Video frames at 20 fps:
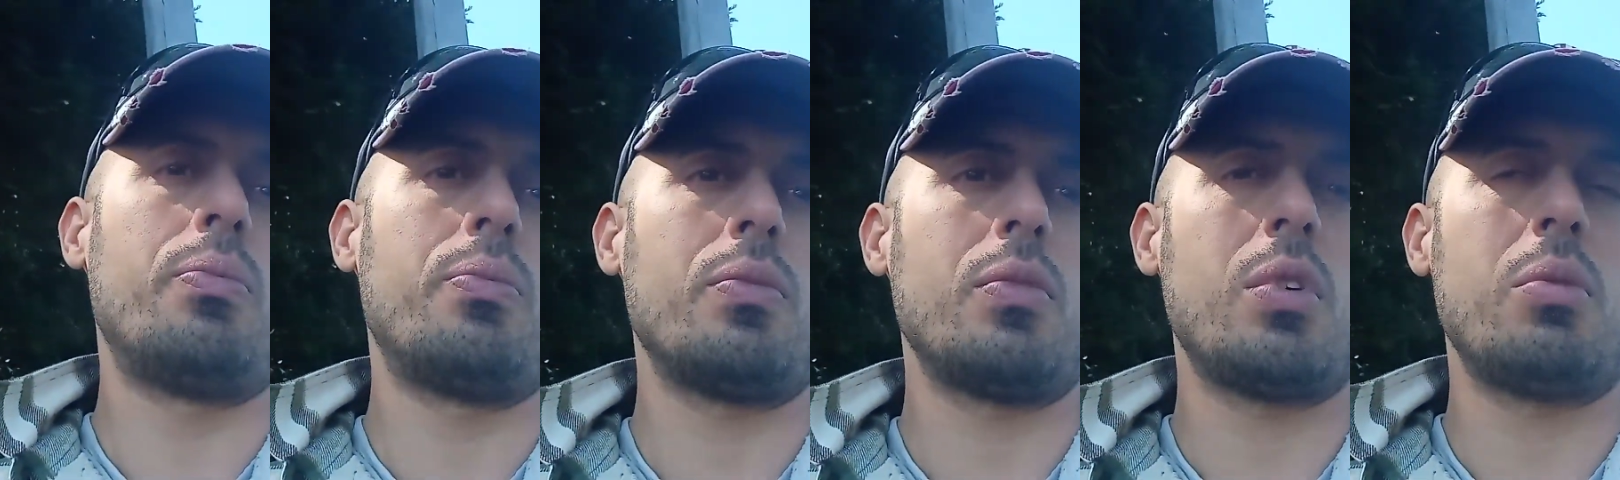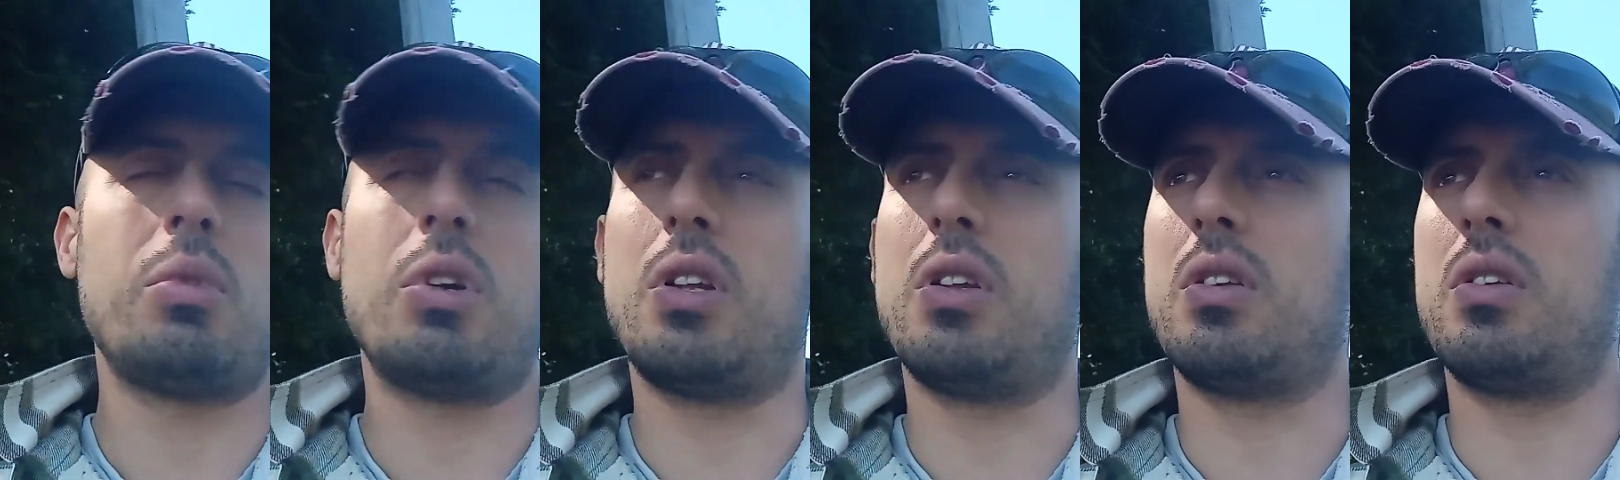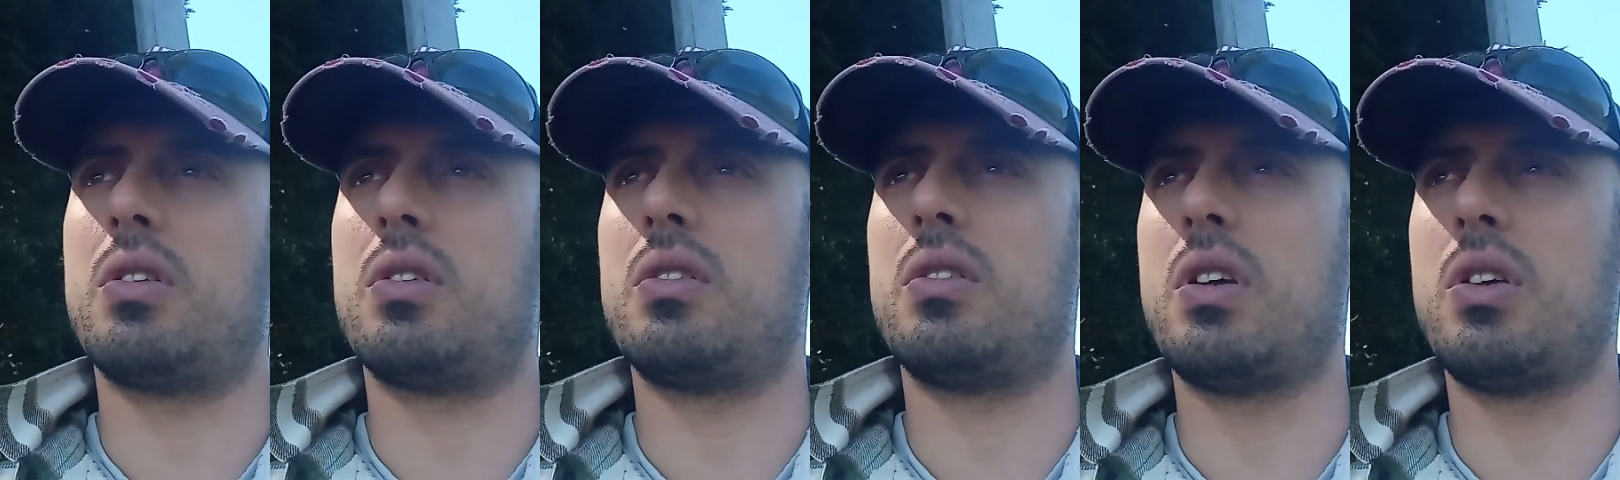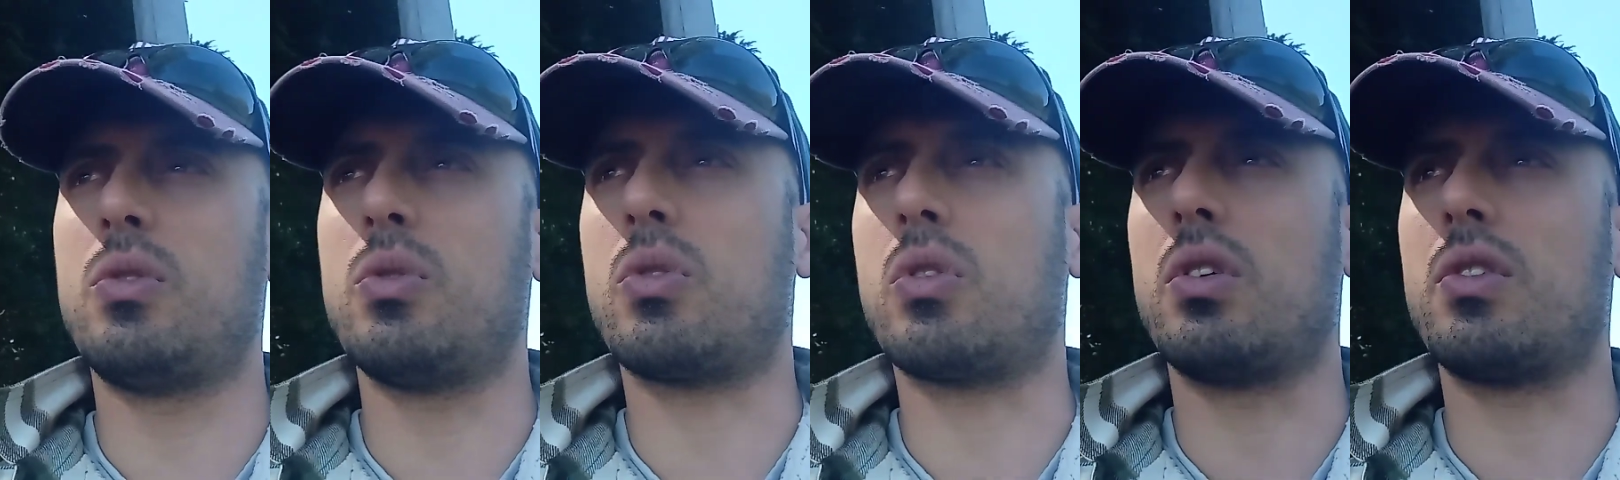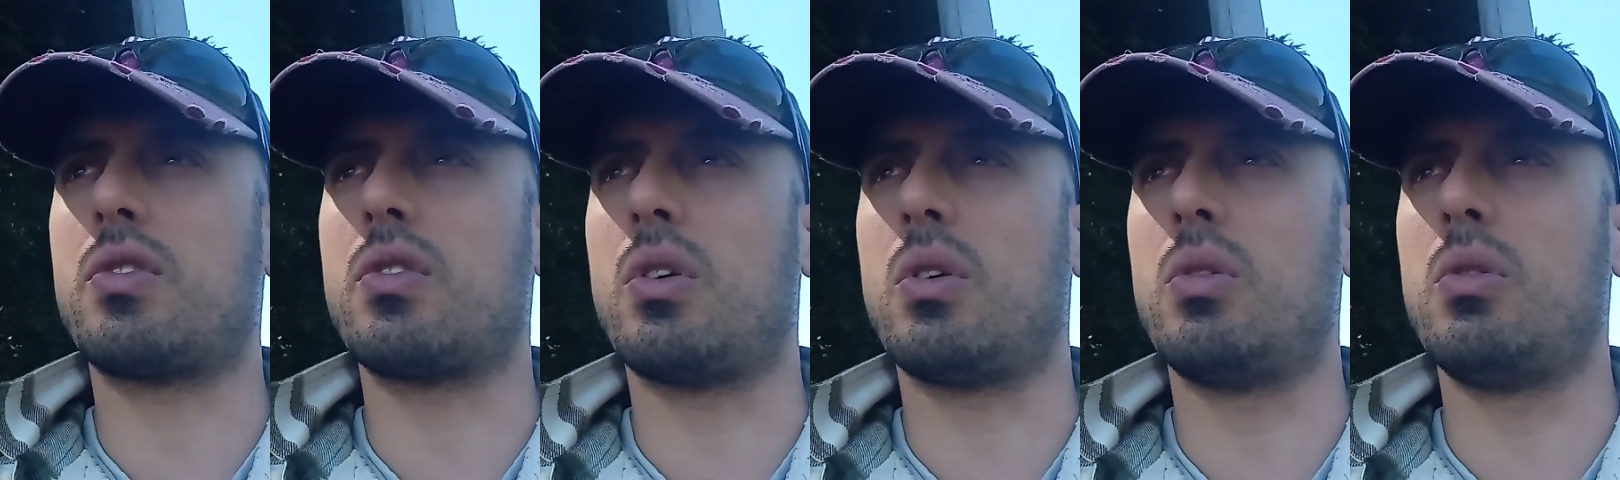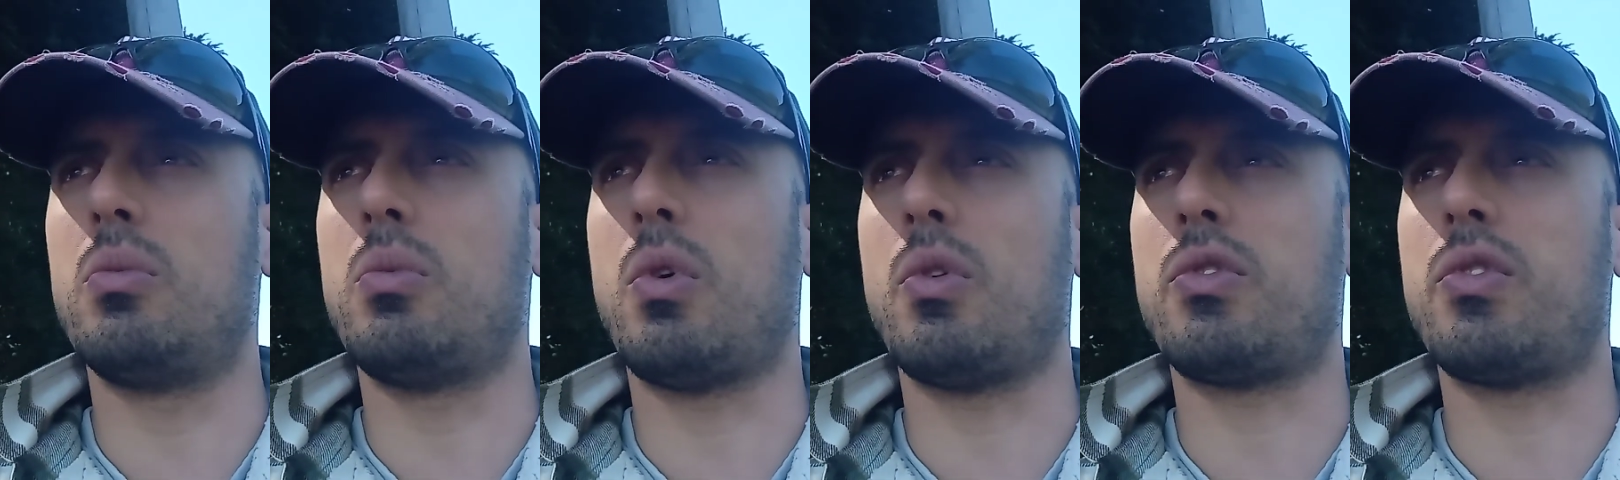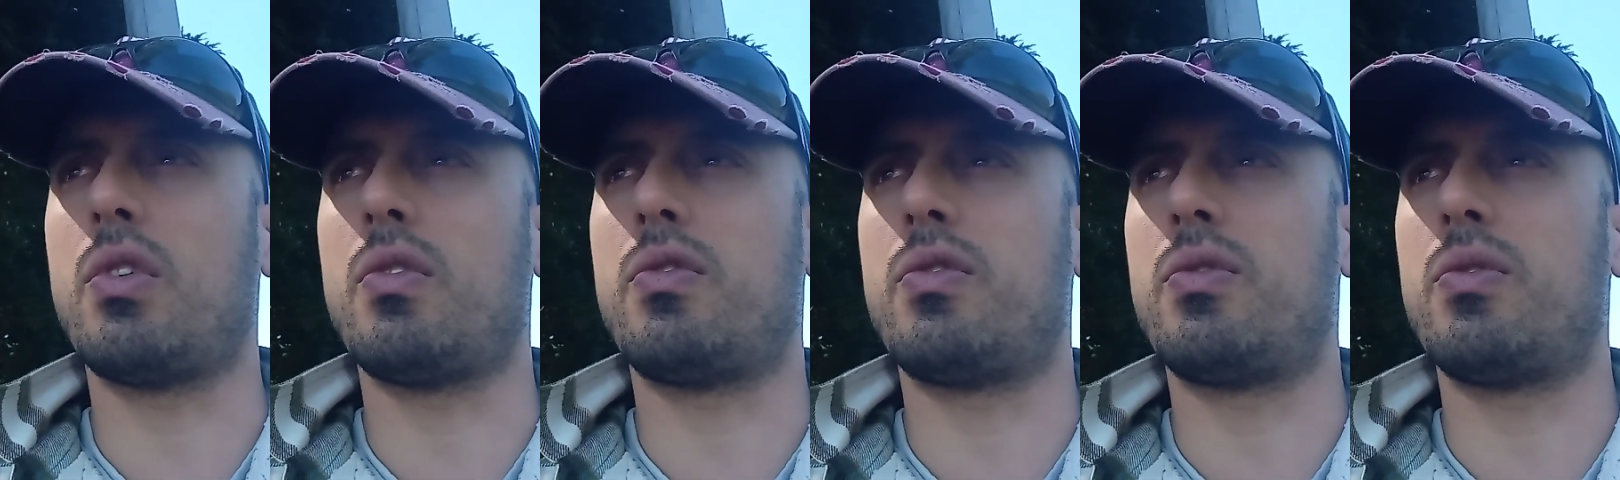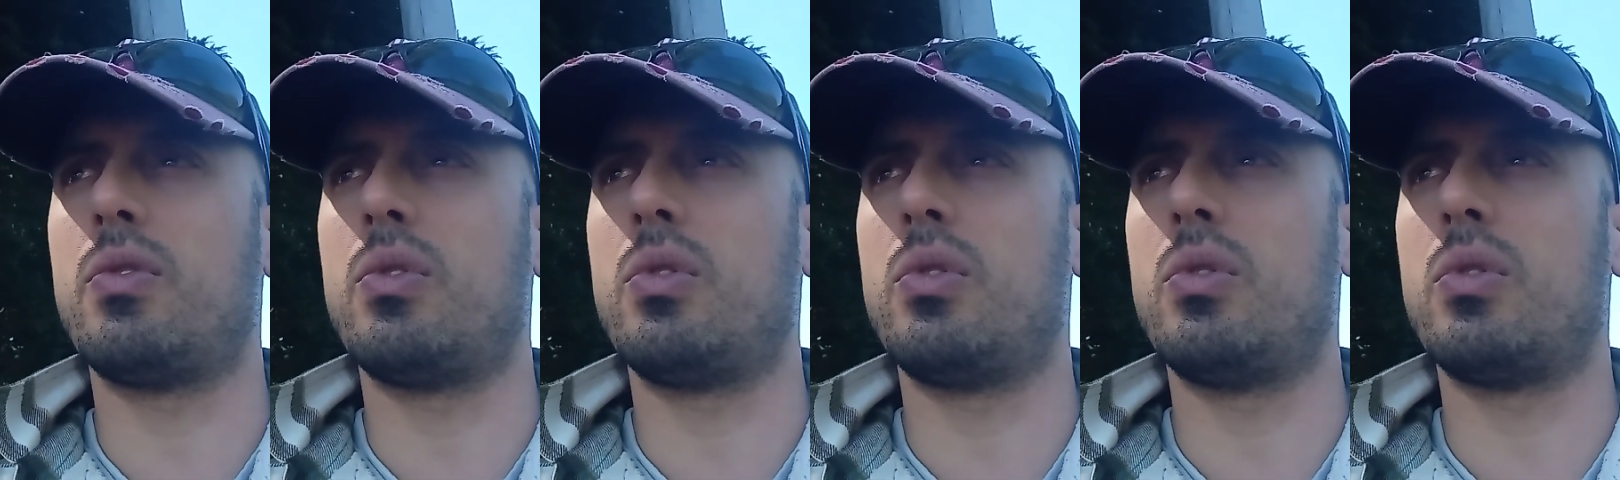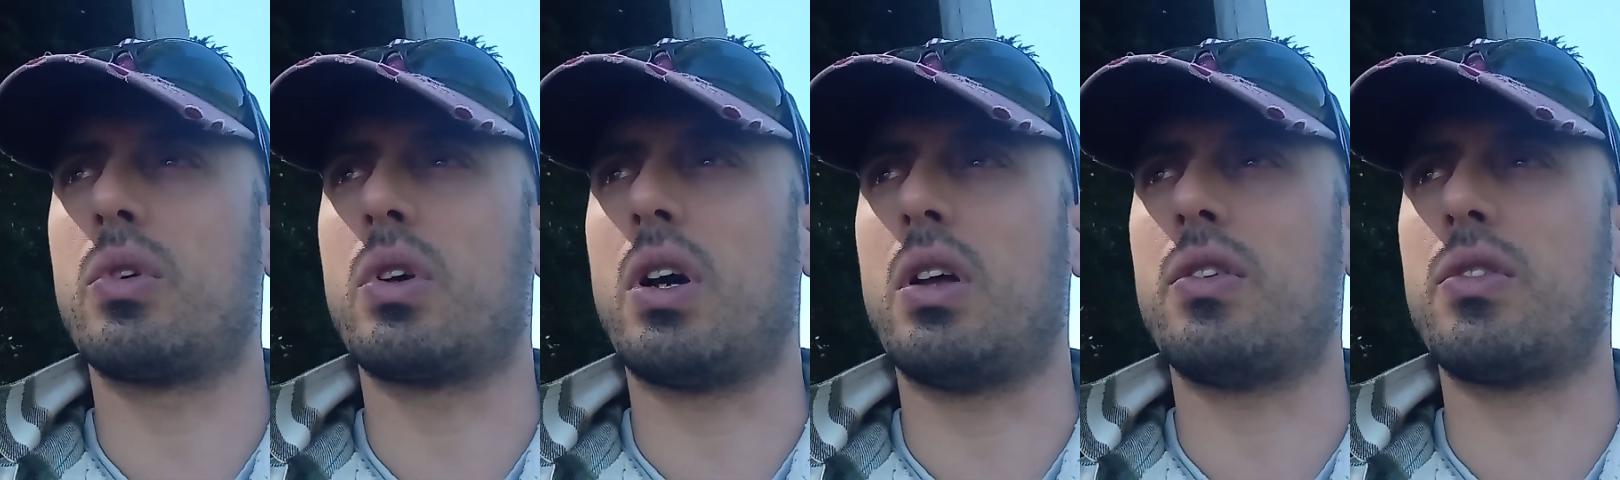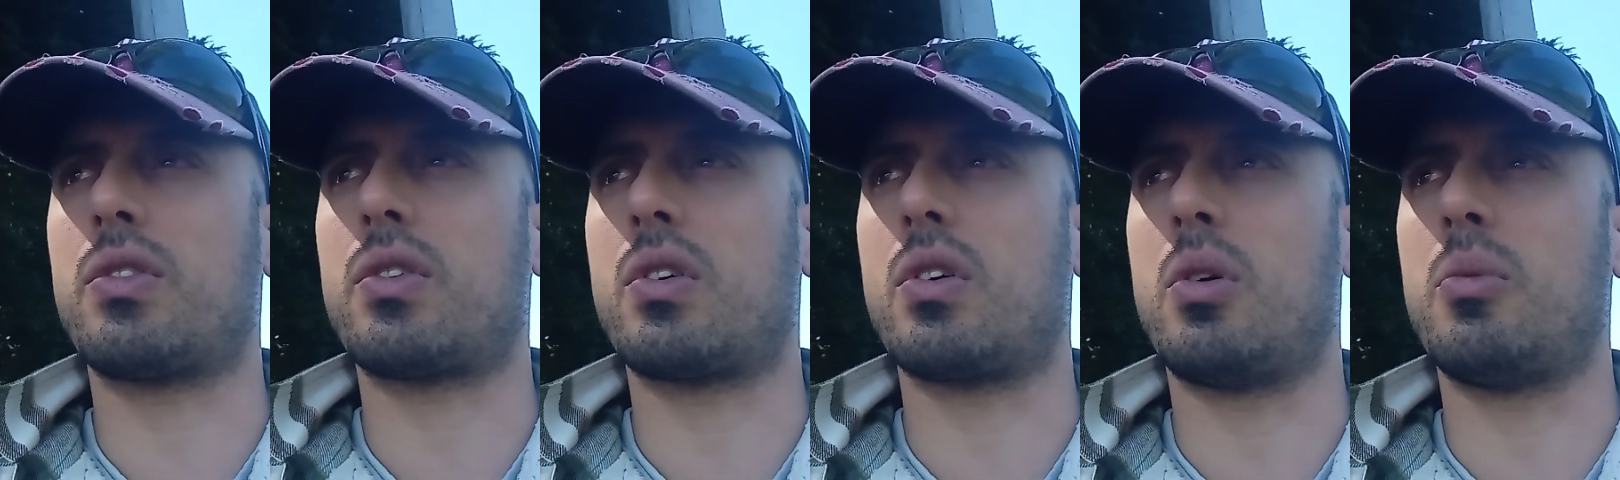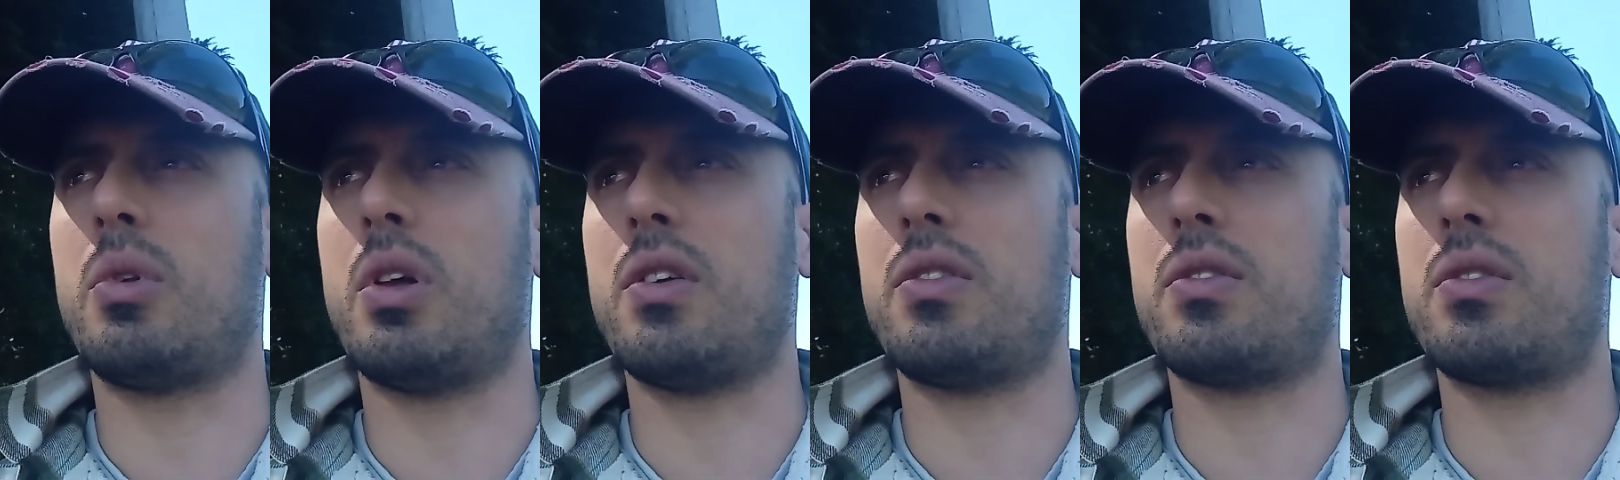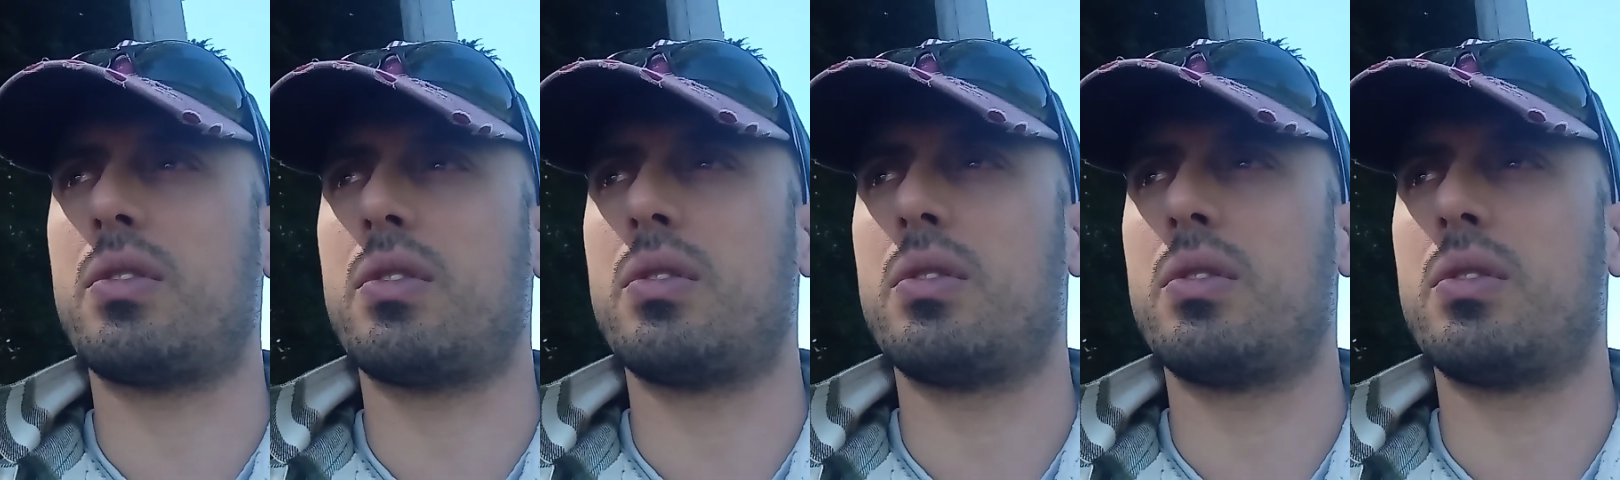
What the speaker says: I mean, they do control most of Lugansk Oblast,